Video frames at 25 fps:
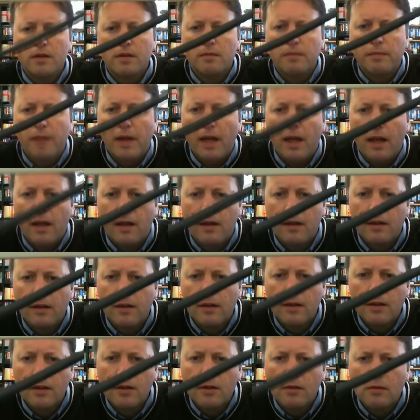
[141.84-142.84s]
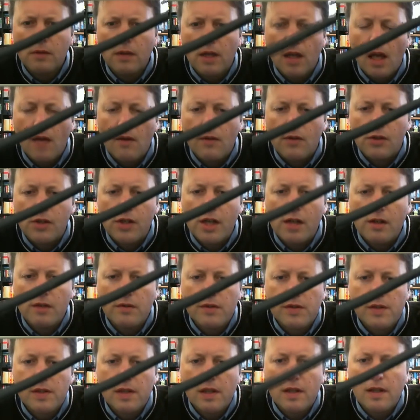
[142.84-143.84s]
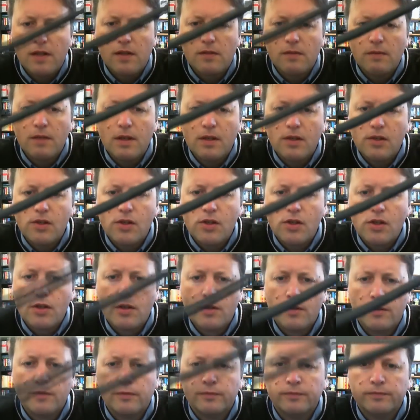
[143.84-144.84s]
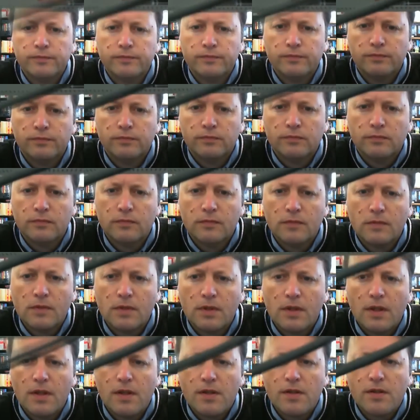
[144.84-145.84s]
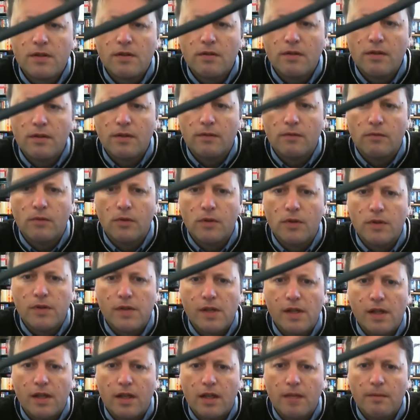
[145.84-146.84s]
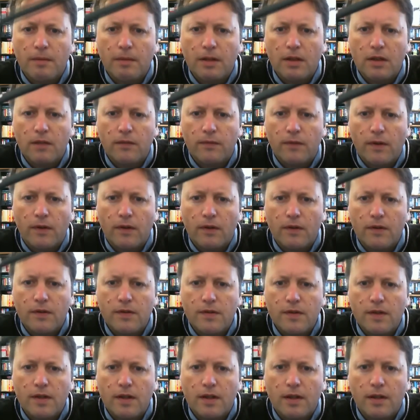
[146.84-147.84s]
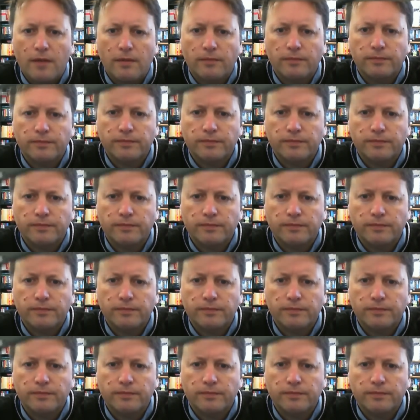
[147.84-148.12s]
the back we have a channel select switch. Sorry, the words aren't coming into focus there.